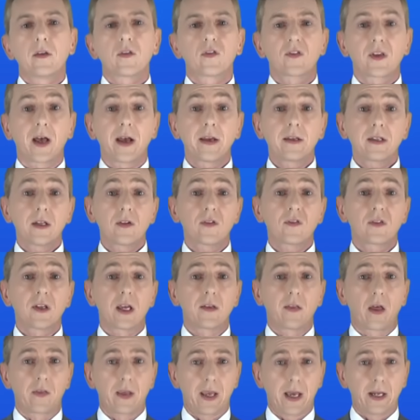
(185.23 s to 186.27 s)
scientists
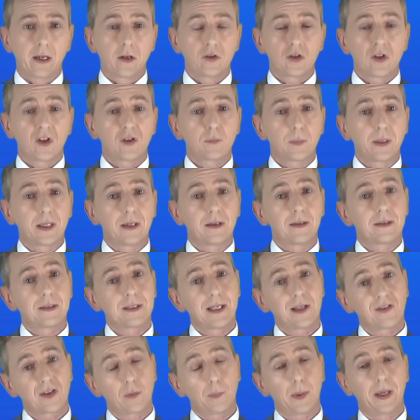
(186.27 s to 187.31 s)
say that the energy is being
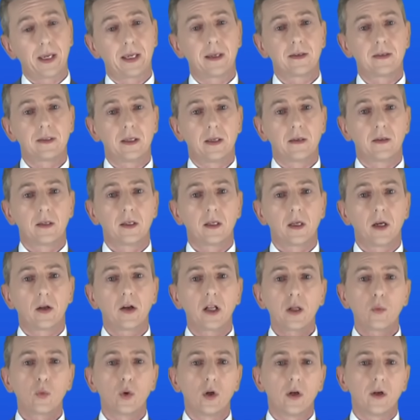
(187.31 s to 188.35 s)
dissipated. In
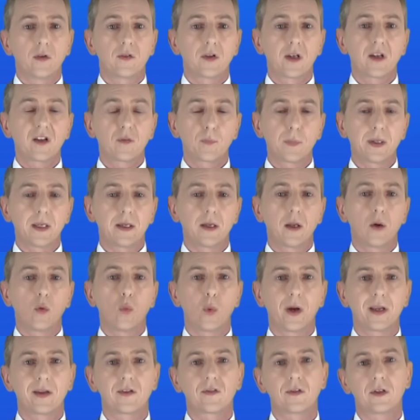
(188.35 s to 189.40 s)
other words, it's been
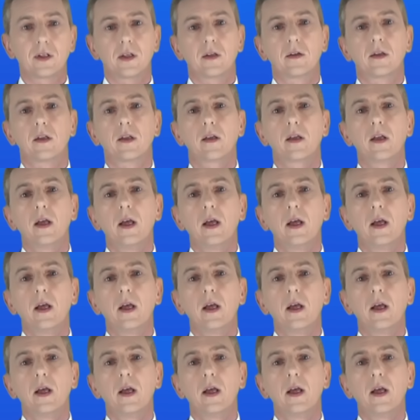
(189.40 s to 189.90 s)
wasted.